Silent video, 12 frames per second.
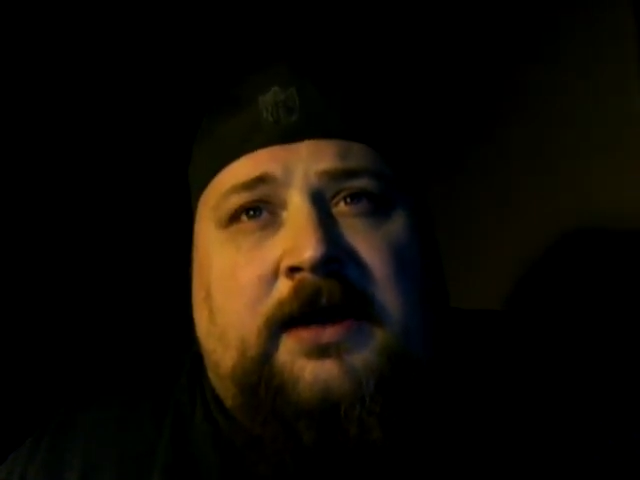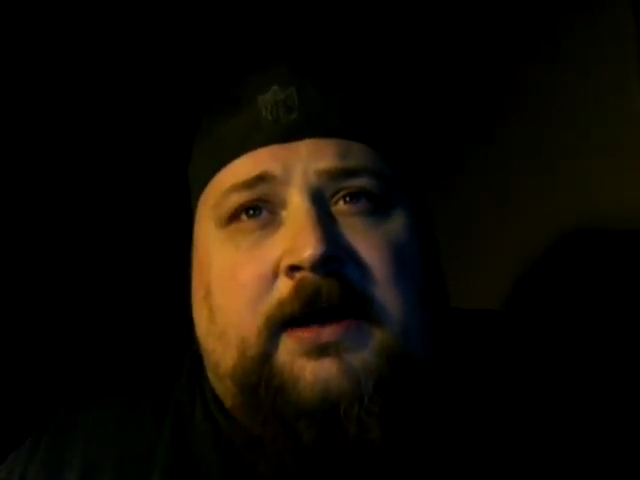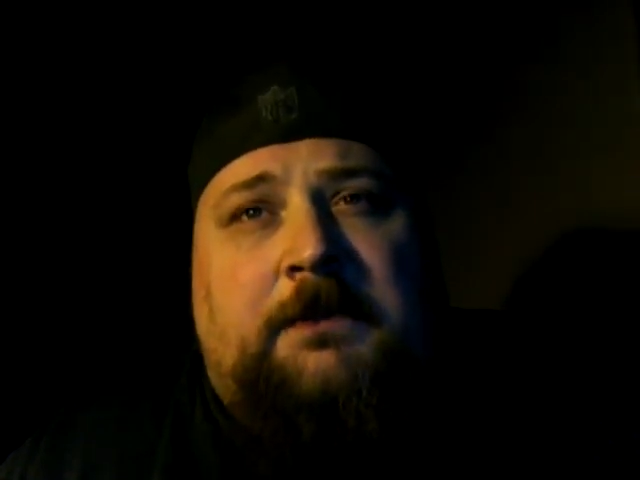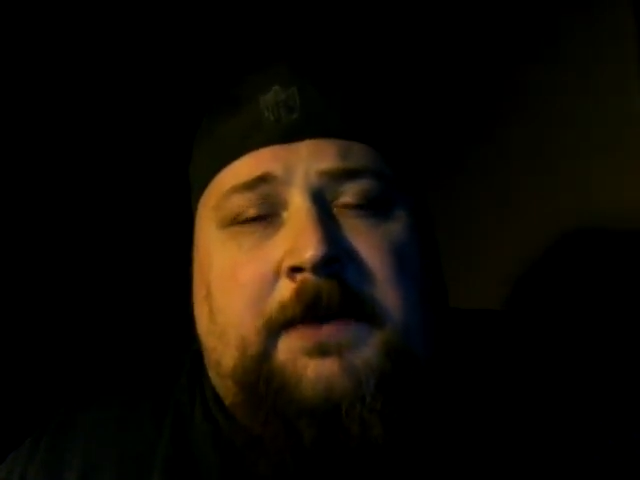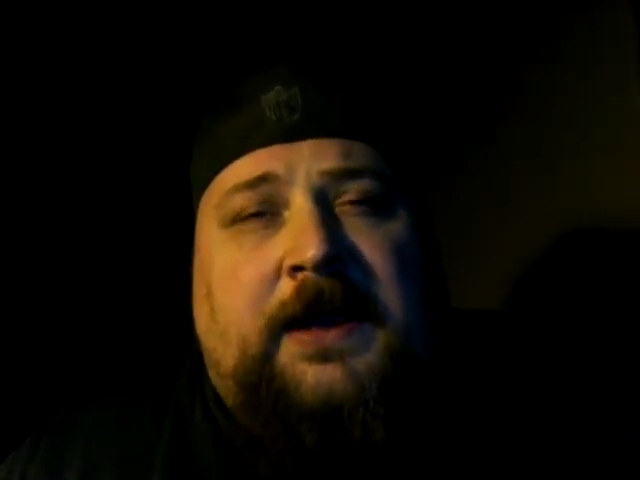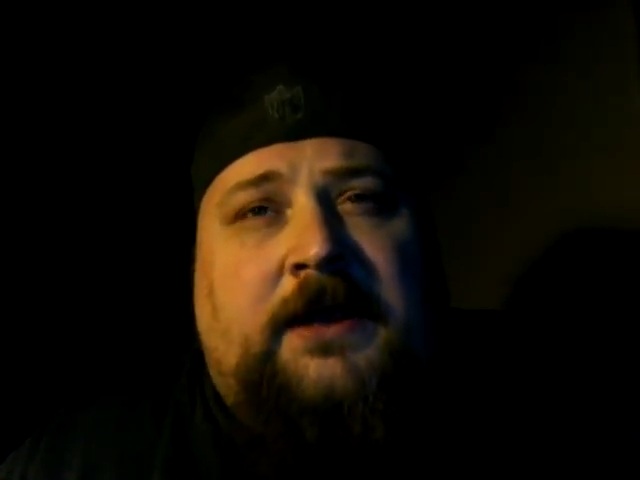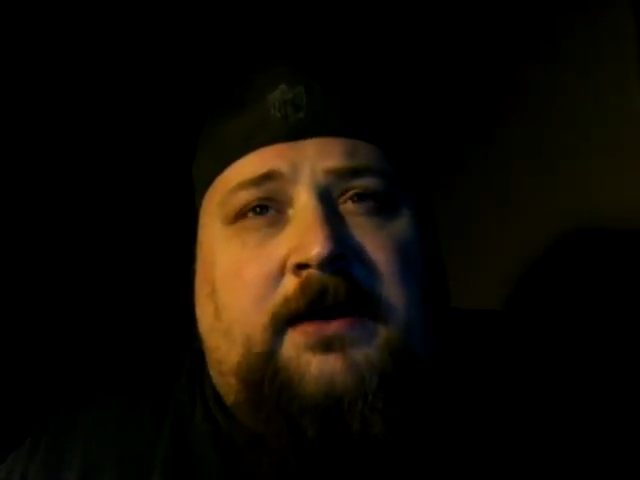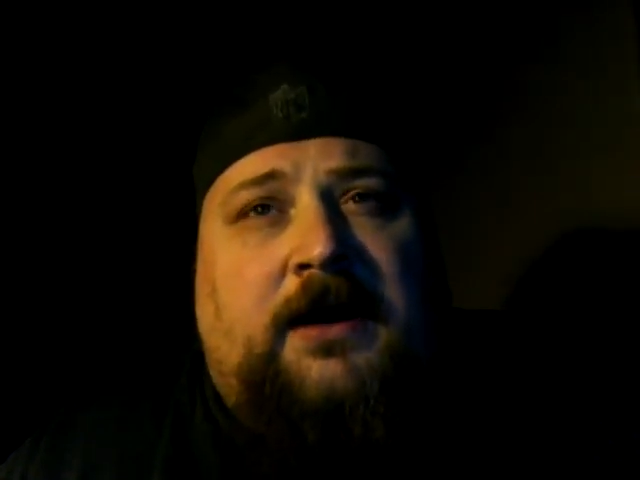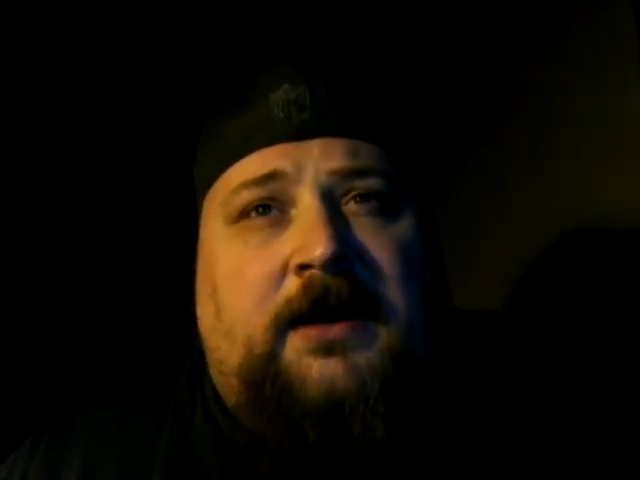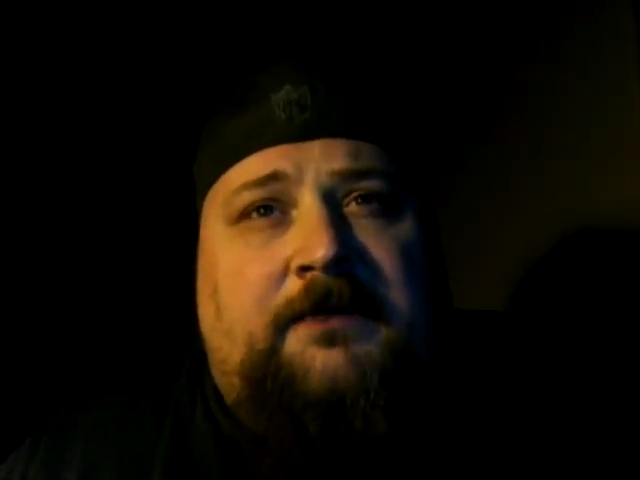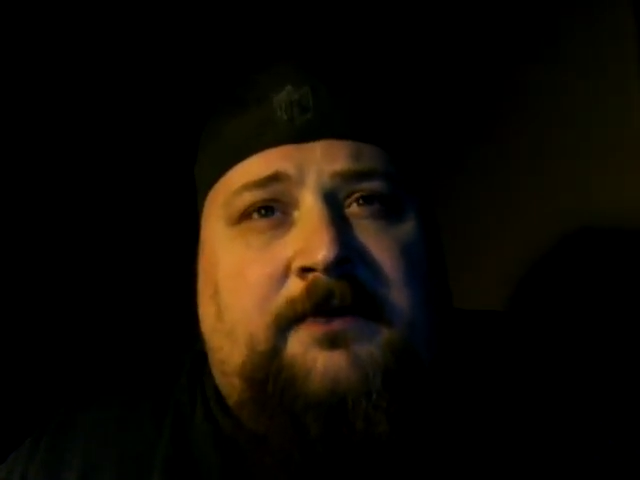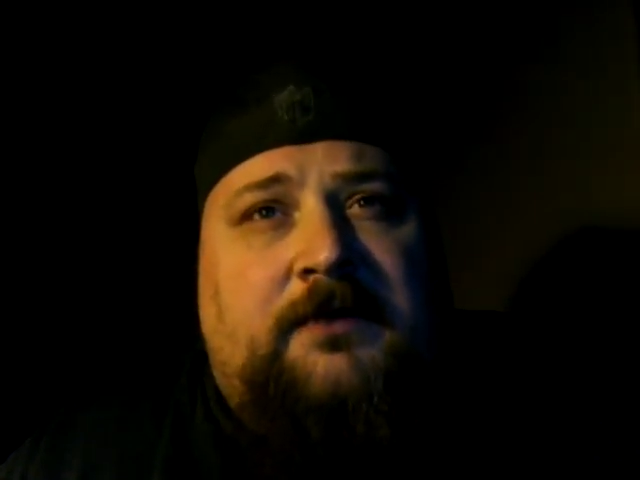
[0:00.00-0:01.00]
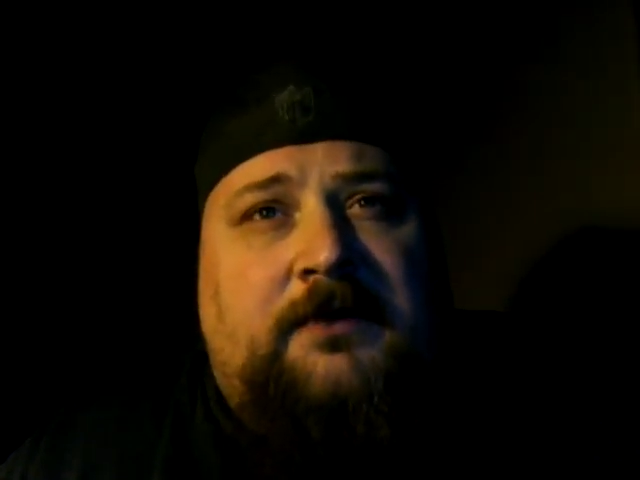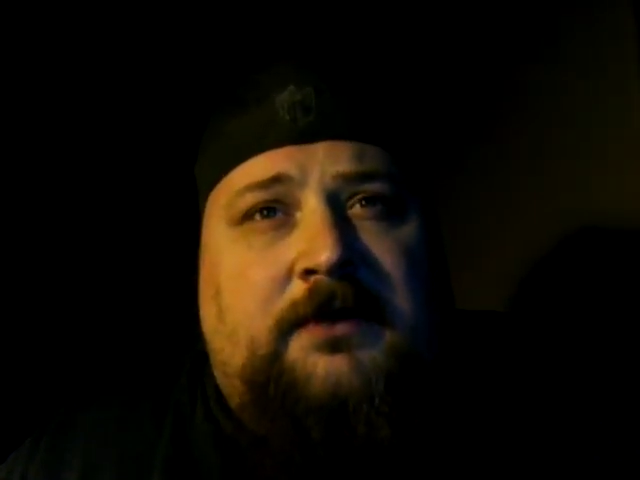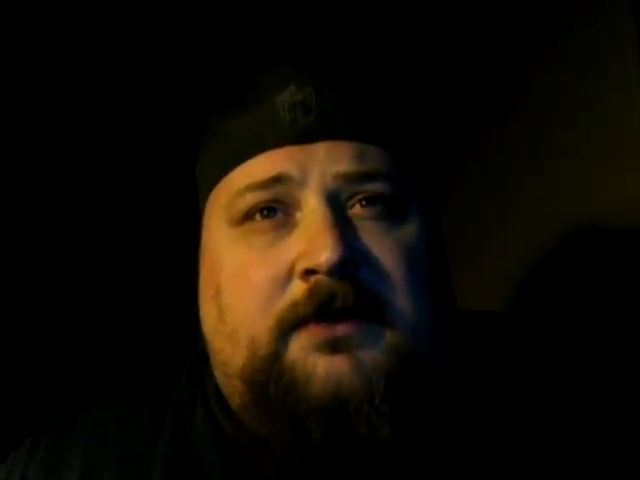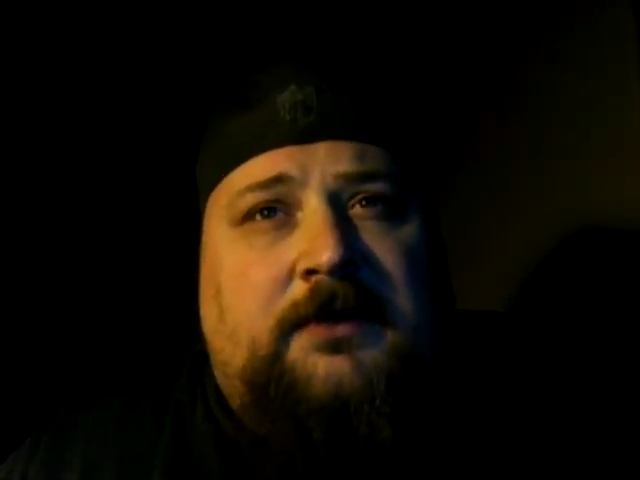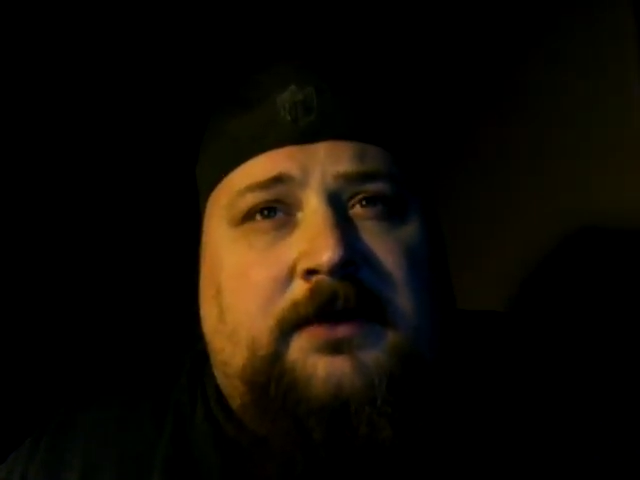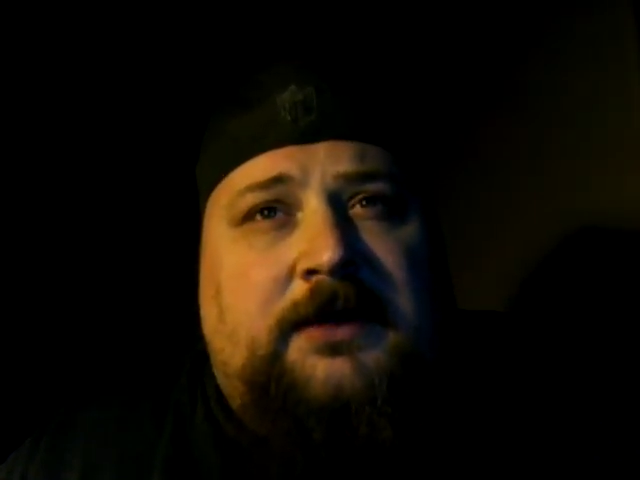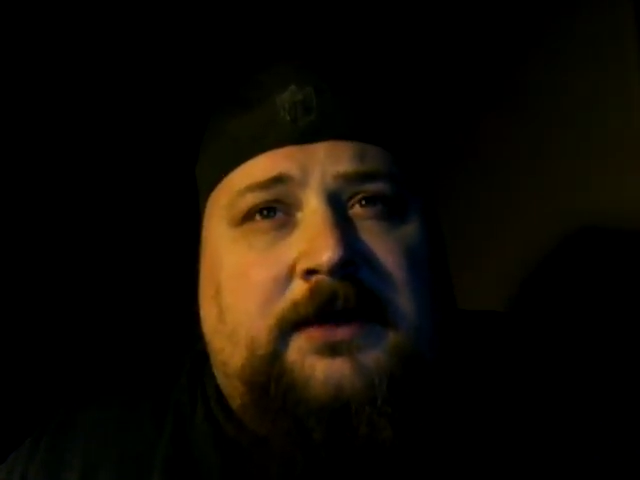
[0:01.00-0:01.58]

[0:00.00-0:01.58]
and pay it off sooner,